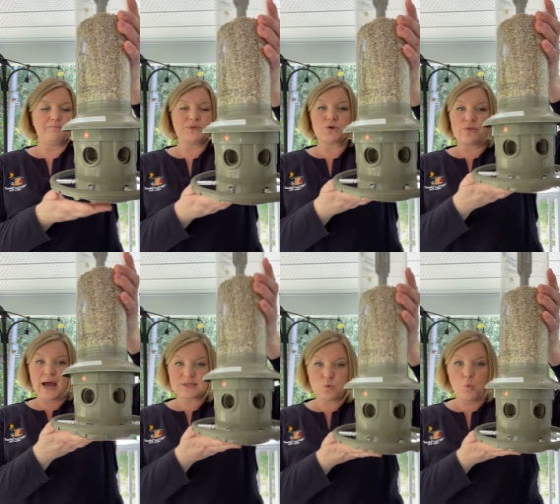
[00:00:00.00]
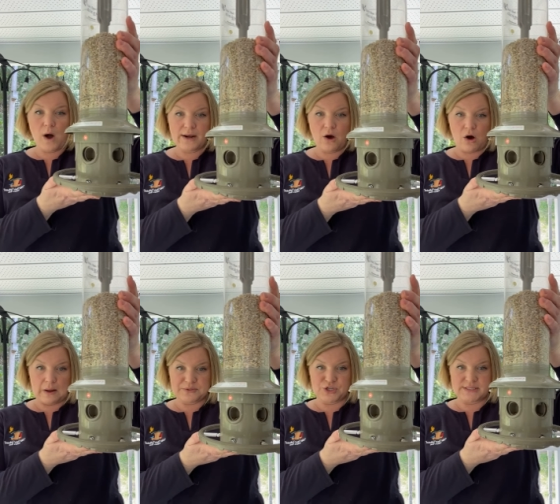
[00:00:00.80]
So that's one
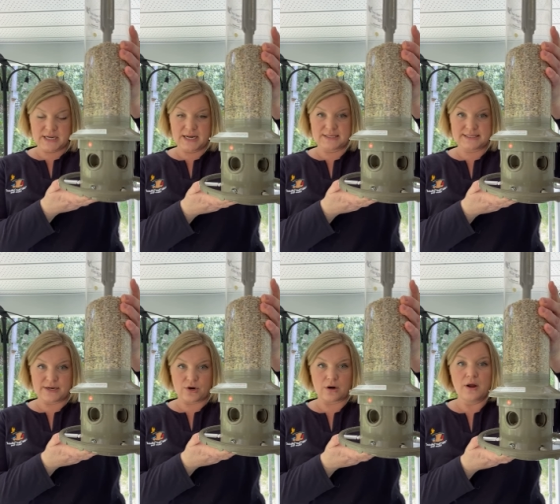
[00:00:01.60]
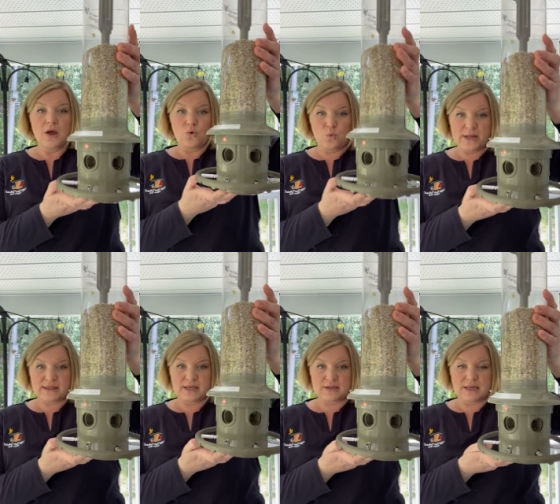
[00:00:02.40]
option to consider with
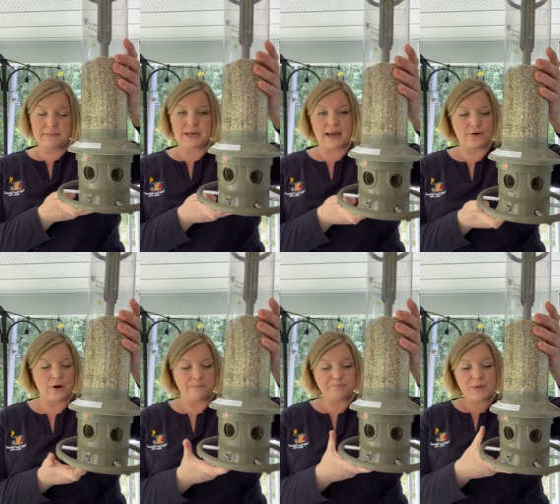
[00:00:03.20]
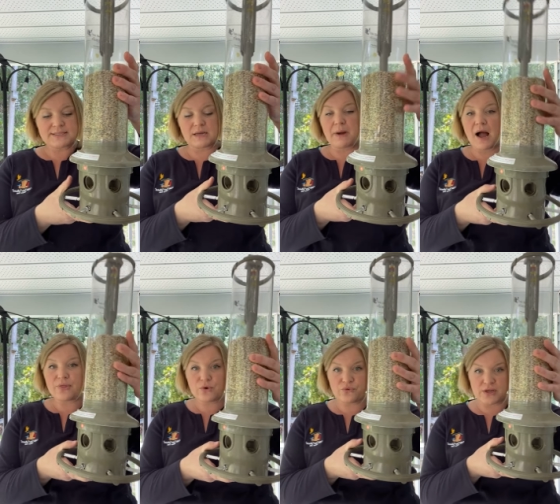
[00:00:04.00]
the eliminator. Some
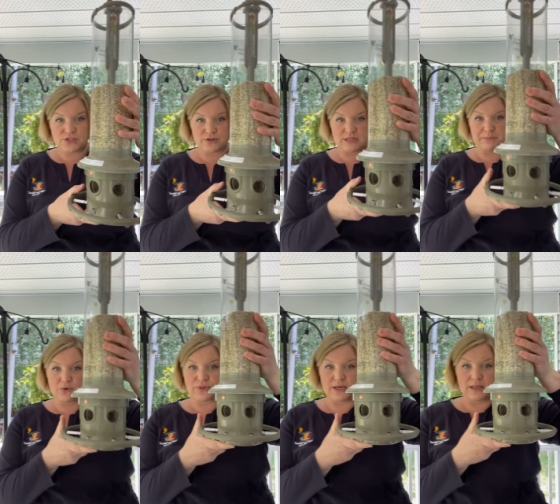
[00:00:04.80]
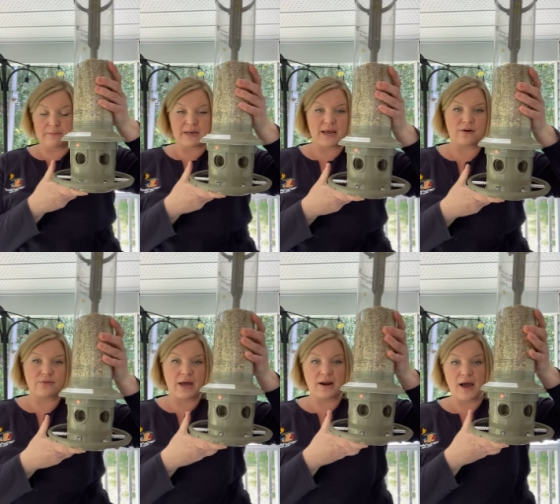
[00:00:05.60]
other features about the eliminator
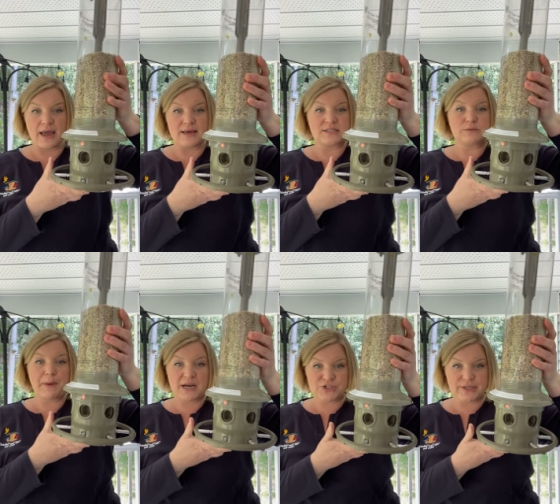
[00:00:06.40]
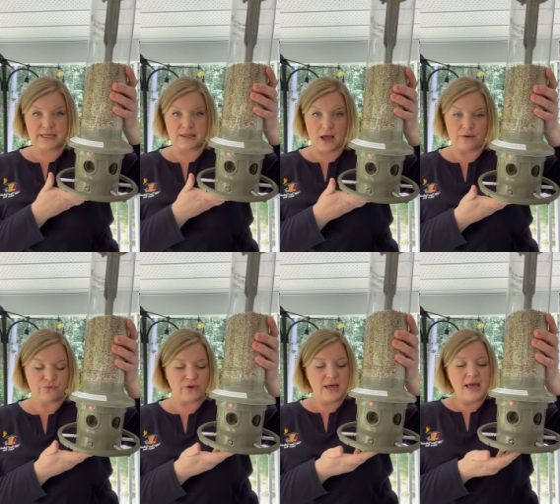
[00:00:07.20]
that I especially
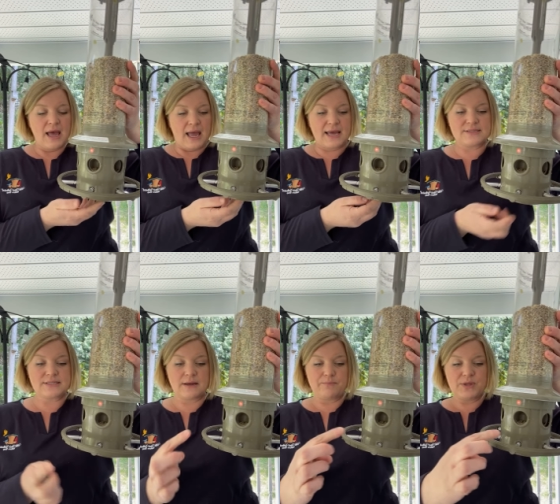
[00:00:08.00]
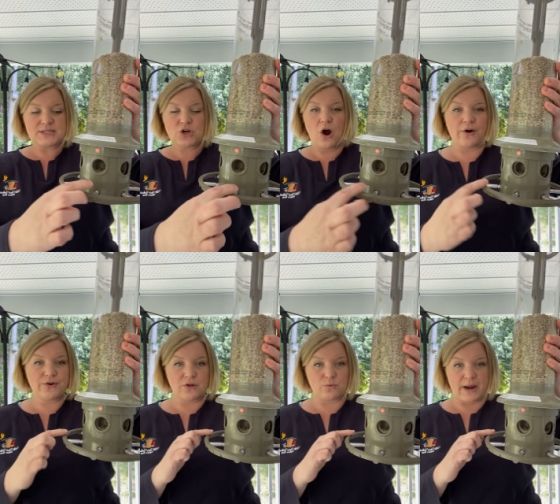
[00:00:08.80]
love is this
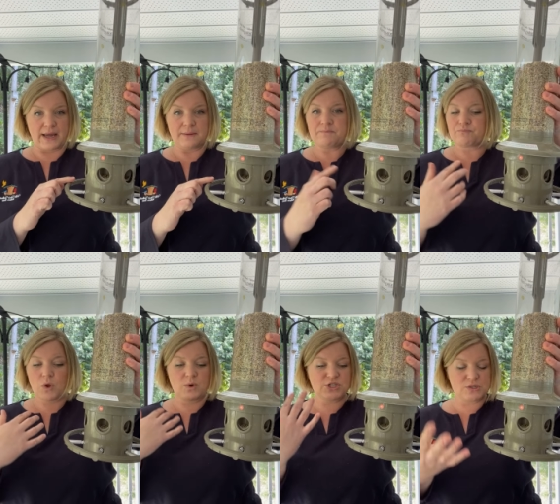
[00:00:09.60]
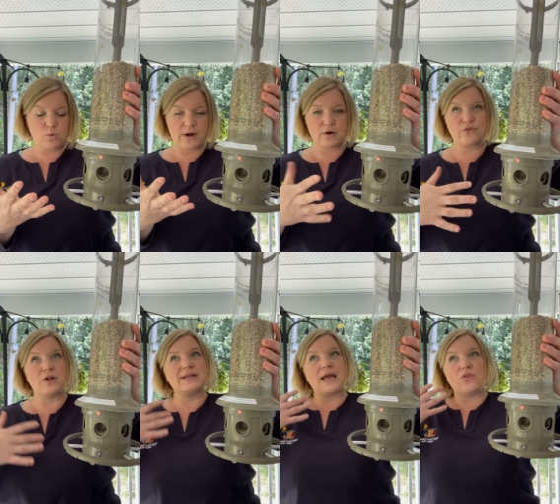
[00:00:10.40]
cardinal ring, which is
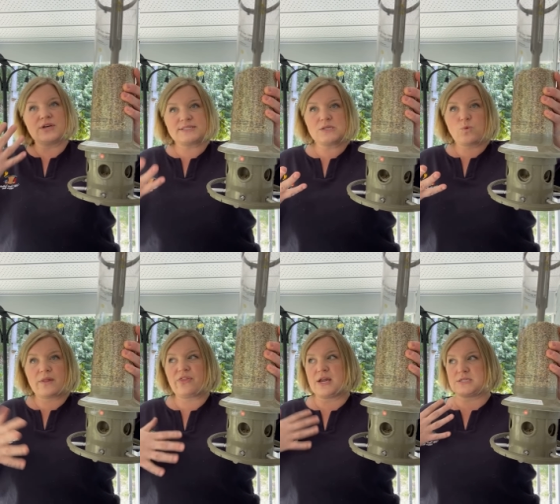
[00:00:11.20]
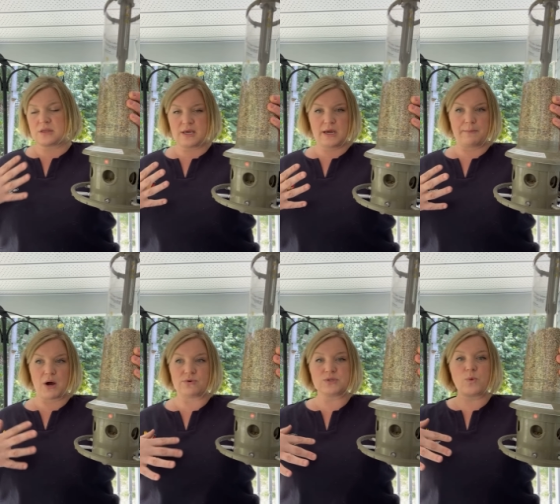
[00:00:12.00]
wonderful. And now this is one thing to think
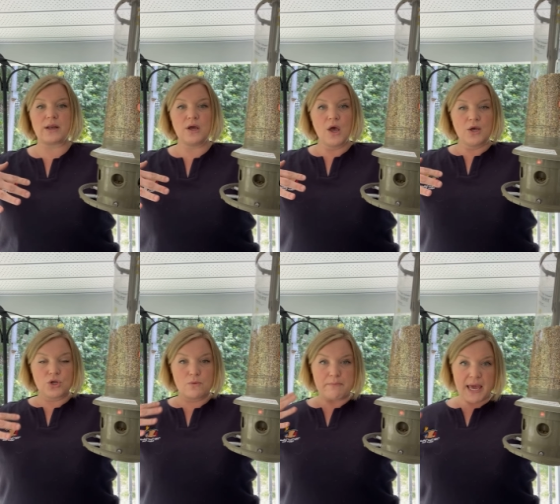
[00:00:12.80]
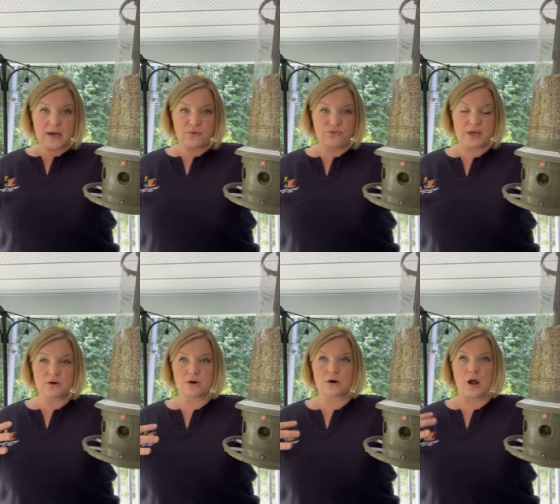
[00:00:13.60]
about, is when you make a
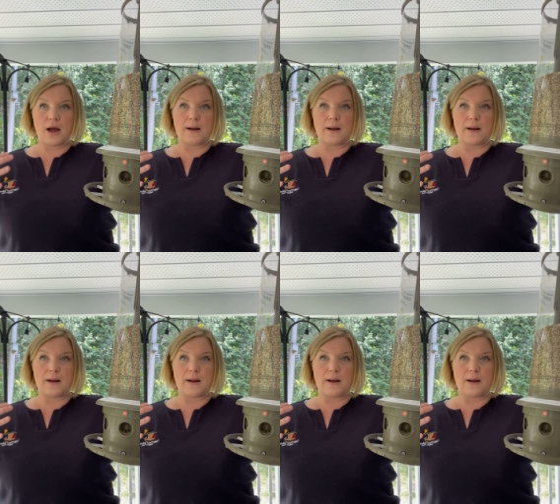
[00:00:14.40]
feeder